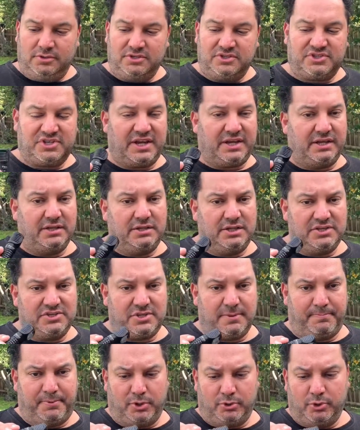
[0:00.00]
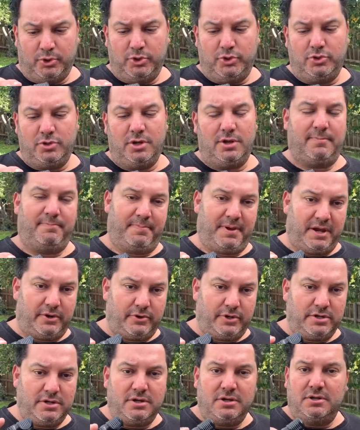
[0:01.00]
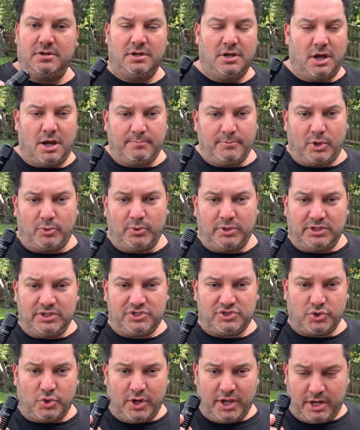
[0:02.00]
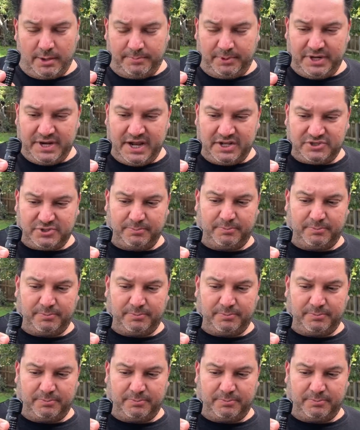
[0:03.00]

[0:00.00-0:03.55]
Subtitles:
second is the Perun. I'm not really sure how to pronounce it